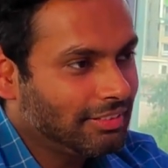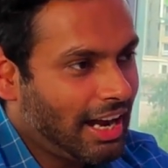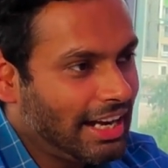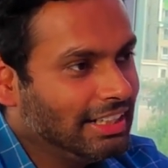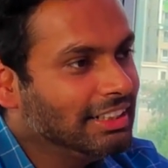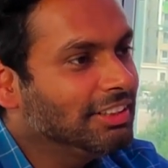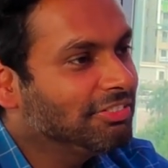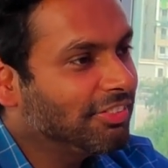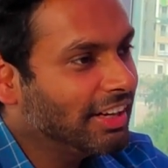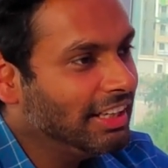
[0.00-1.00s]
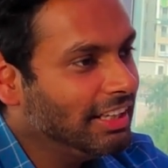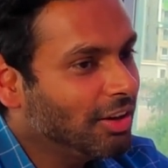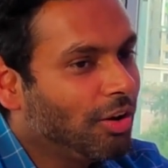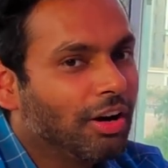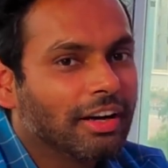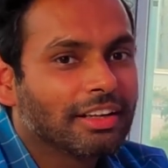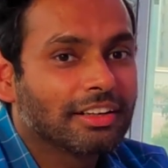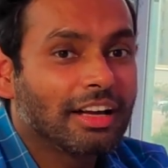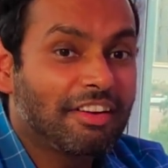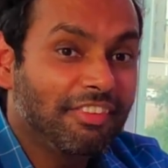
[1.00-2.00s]
identify
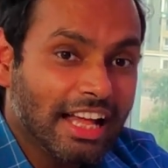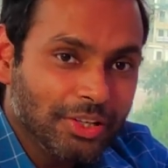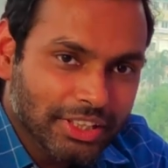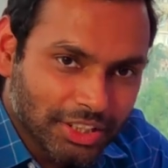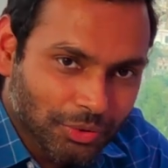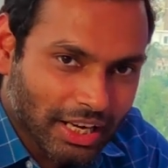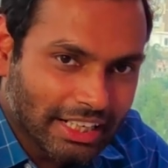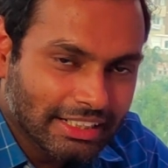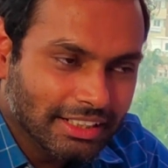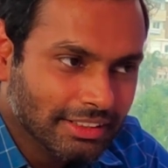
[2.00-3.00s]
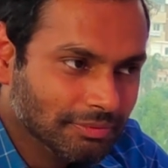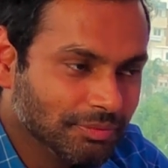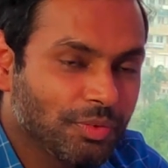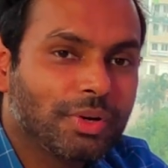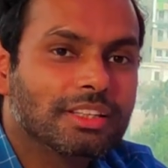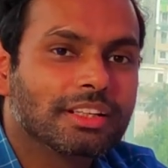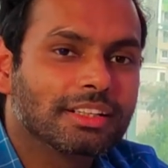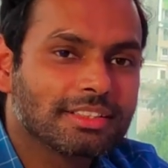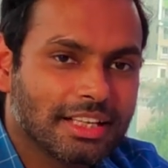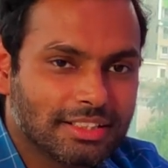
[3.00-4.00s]
or evaluate your idea, whether
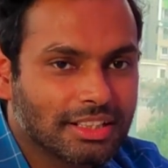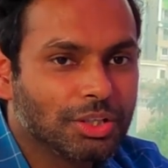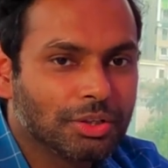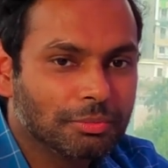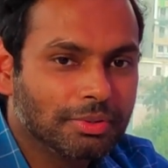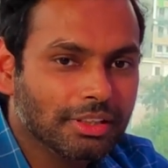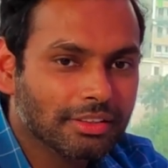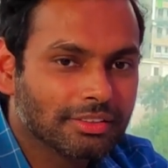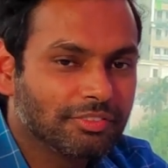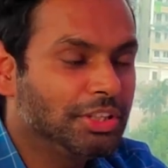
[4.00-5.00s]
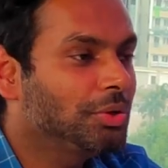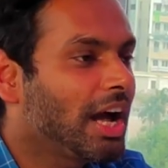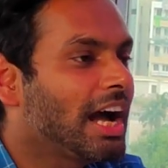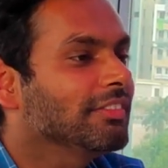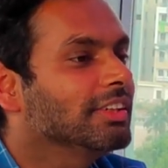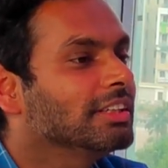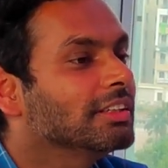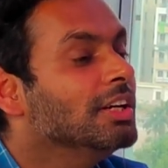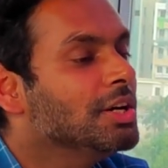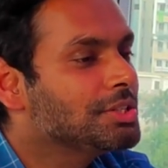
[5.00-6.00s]
it is executable. When you have that
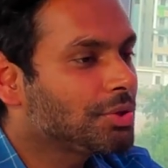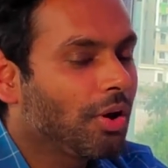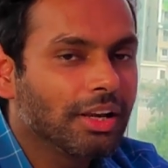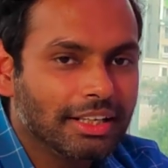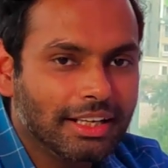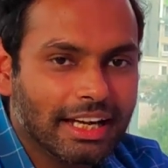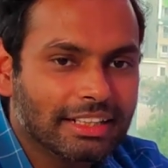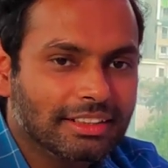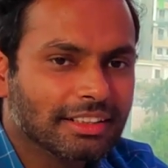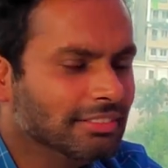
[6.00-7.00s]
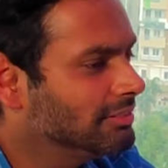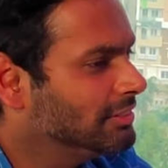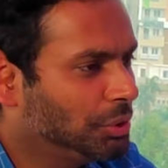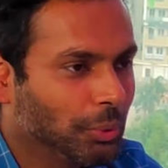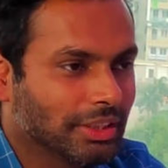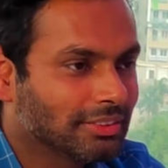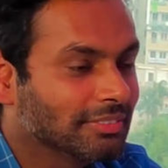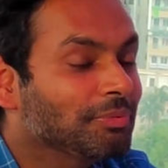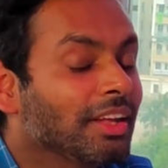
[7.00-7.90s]
solid idea, do it.